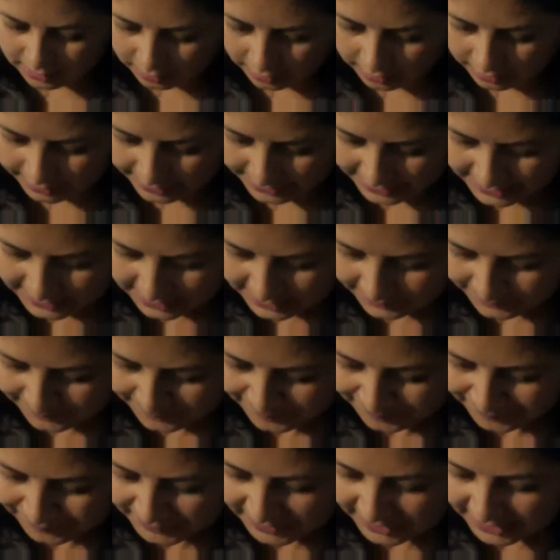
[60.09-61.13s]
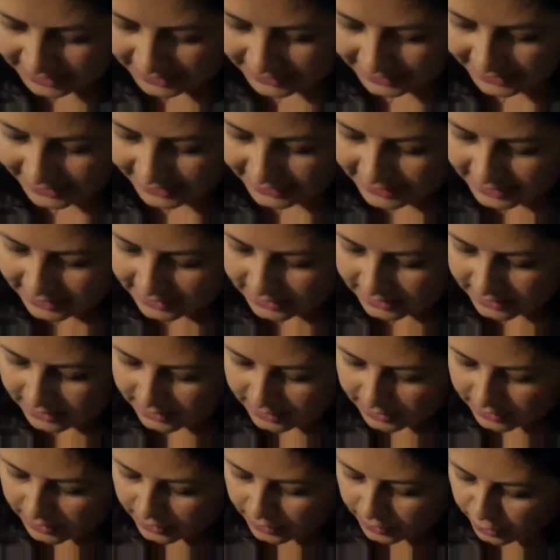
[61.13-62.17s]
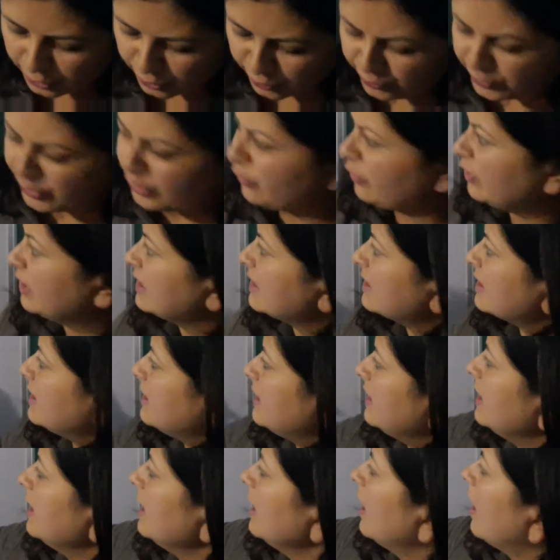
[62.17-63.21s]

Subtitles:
All right, then we will see